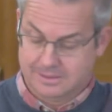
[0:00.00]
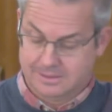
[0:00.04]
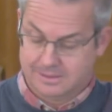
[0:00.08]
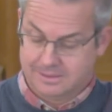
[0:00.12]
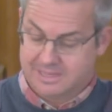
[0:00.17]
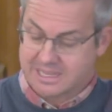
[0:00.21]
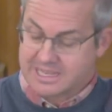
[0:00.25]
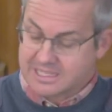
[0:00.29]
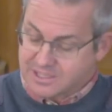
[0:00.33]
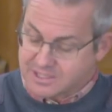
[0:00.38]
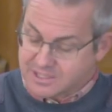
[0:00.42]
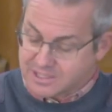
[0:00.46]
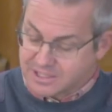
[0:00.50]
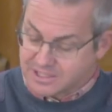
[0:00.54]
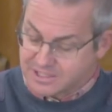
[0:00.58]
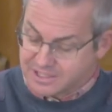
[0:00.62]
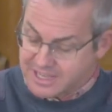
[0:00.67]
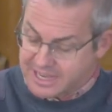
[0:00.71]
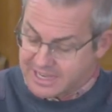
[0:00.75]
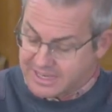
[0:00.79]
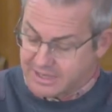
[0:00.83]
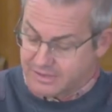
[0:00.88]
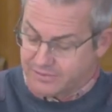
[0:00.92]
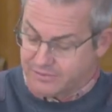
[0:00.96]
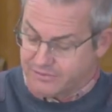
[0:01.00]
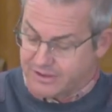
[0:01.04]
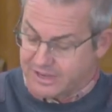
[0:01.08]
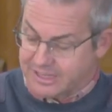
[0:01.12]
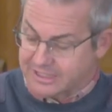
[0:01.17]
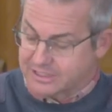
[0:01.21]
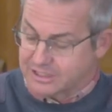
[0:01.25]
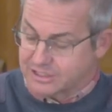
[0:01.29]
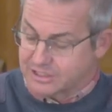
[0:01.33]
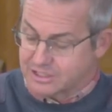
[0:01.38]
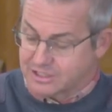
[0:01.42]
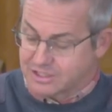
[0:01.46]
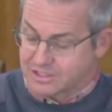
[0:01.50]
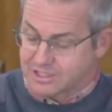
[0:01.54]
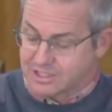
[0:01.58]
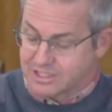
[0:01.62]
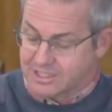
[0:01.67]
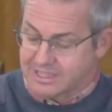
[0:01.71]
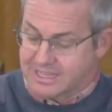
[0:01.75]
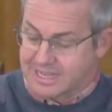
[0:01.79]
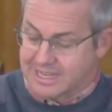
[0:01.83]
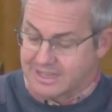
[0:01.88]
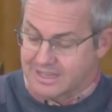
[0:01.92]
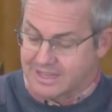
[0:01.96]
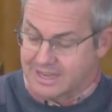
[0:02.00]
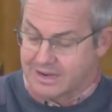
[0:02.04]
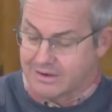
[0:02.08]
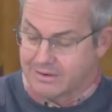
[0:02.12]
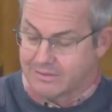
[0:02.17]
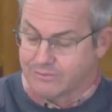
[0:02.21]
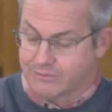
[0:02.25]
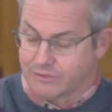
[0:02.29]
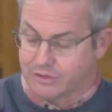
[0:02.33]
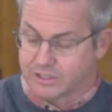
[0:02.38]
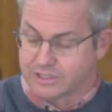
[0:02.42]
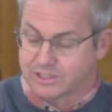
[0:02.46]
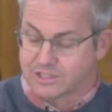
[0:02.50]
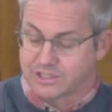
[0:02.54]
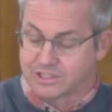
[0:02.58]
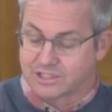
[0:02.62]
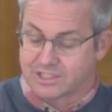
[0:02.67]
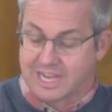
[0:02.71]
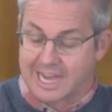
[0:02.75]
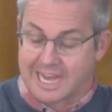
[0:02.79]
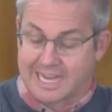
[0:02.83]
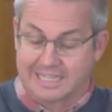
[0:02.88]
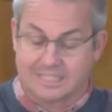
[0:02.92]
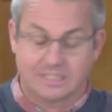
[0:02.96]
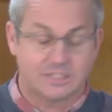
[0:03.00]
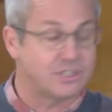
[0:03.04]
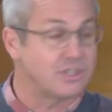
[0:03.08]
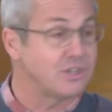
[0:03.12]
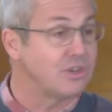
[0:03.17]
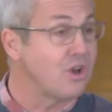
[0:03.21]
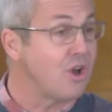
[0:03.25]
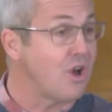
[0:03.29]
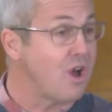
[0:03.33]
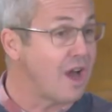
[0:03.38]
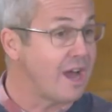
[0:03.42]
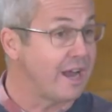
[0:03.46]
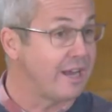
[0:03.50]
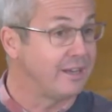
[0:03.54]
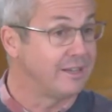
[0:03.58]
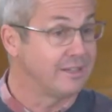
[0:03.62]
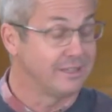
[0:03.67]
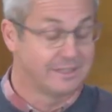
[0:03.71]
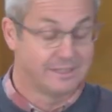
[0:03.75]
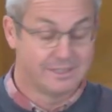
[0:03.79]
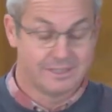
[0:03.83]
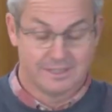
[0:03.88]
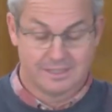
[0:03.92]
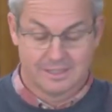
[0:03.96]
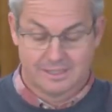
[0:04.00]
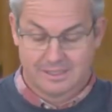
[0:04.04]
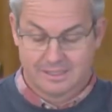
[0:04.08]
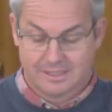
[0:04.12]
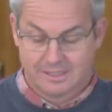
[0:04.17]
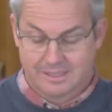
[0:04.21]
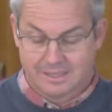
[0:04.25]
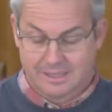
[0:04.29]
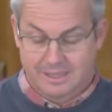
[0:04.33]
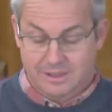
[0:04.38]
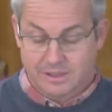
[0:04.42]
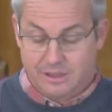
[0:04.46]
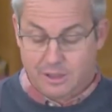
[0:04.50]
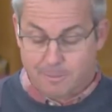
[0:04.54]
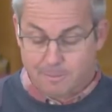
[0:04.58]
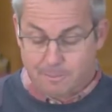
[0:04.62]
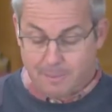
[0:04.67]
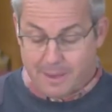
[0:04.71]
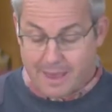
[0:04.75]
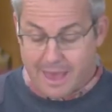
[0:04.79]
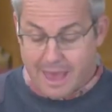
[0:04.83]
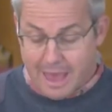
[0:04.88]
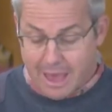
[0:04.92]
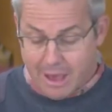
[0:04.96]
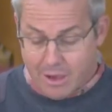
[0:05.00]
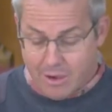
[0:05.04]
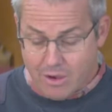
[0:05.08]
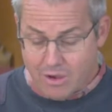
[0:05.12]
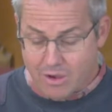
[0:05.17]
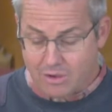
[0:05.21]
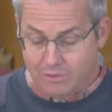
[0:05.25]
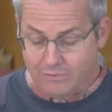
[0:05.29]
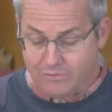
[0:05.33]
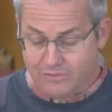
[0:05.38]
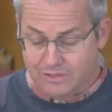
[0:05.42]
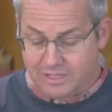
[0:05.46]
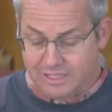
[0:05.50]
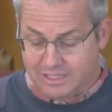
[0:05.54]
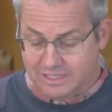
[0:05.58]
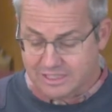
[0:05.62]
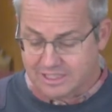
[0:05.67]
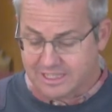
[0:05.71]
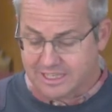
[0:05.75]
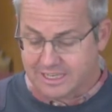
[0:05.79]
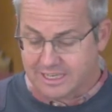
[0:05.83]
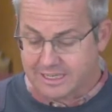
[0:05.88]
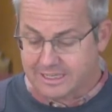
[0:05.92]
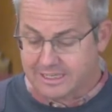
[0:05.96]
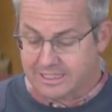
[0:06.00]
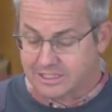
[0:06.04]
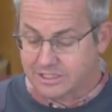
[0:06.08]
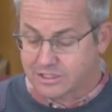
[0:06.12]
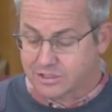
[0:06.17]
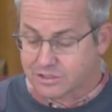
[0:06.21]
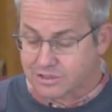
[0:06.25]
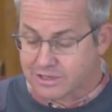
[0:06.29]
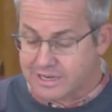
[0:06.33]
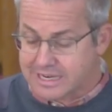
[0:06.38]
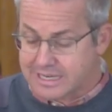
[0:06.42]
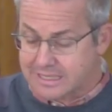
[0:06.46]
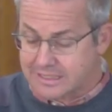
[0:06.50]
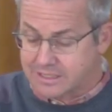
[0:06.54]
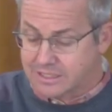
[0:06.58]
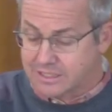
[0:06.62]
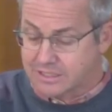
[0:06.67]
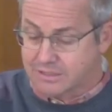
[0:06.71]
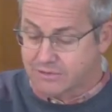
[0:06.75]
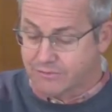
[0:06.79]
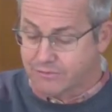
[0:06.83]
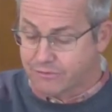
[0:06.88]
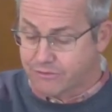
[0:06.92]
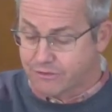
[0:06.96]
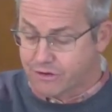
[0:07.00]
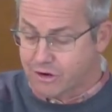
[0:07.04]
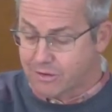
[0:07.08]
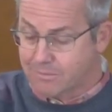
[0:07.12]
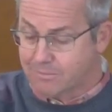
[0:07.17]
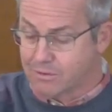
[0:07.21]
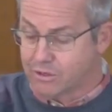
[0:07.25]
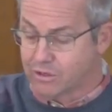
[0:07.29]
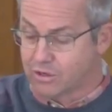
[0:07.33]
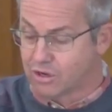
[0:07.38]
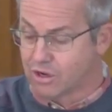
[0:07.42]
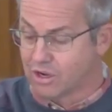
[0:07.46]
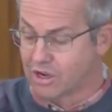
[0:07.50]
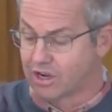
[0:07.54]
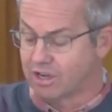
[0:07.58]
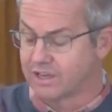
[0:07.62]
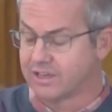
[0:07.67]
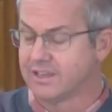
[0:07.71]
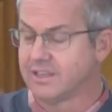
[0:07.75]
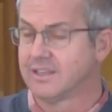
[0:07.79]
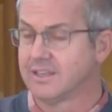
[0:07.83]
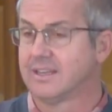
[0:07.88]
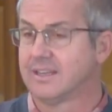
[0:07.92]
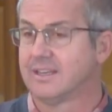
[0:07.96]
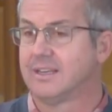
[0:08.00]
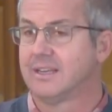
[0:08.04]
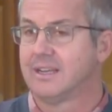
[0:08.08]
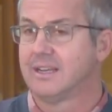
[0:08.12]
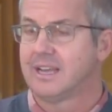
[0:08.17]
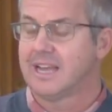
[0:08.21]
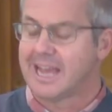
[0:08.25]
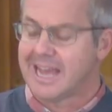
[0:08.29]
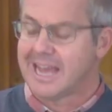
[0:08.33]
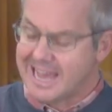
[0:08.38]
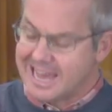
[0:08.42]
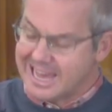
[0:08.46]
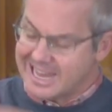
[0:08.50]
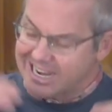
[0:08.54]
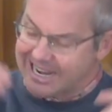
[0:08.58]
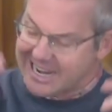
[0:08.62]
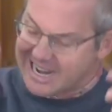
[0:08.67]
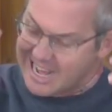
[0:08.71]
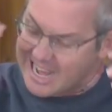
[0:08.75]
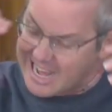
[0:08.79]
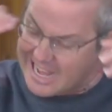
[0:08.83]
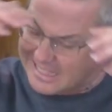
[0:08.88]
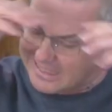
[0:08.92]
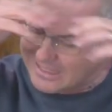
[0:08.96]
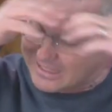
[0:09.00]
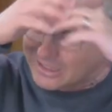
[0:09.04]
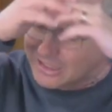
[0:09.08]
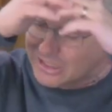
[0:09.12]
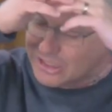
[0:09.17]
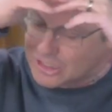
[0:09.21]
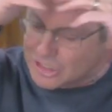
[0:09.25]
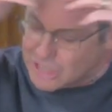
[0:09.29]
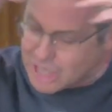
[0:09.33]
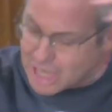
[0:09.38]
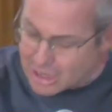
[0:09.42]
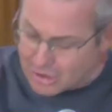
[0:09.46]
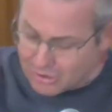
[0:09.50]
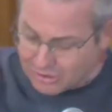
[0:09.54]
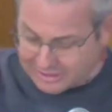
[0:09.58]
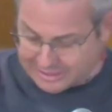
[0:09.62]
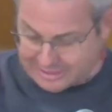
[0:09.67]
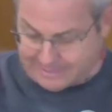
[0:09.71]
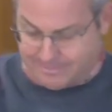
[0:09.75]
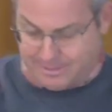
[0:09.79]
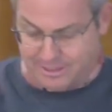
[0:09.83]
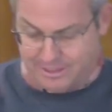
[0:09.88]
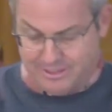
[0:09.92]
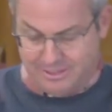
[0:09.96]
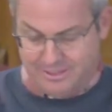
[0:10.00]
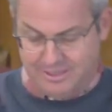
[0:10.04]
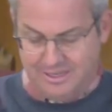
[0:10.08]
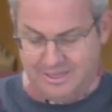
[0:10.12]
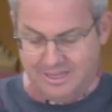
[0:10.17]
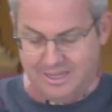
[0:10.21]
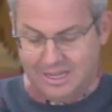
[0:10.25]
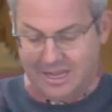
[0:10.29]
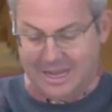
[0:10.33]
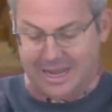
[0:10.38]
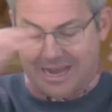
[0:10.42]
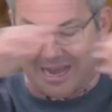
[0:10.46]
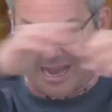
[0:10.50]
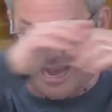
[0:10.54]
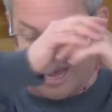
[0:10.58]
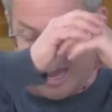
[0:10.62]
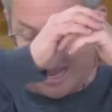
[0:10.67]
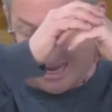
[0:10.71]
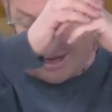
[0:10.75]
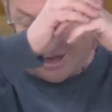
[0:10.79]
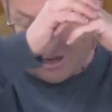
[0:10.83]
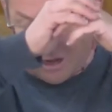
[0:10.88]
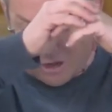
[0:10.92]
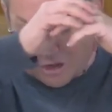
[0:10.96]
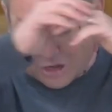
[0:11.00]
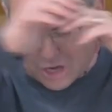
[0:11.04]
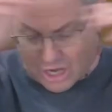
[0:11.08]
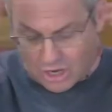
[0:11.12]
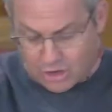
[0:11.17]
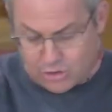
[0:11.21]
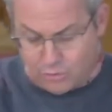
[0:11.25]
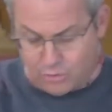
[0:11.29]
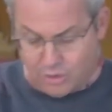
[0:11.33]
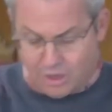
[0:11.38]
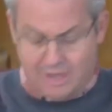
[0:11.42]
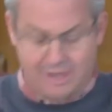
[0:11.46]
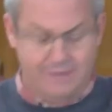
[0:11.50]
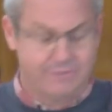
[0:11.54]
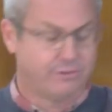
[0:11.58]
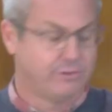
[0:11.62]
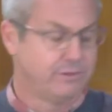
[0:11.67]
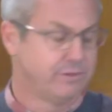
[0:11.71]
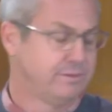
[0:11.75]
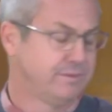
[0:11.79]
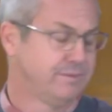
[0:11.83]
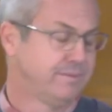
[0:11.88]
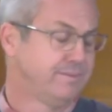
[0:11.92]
That's the second fact. Did you see that there in verses 8 to 9? The power of this king is granted from God and it has no limit and no rival.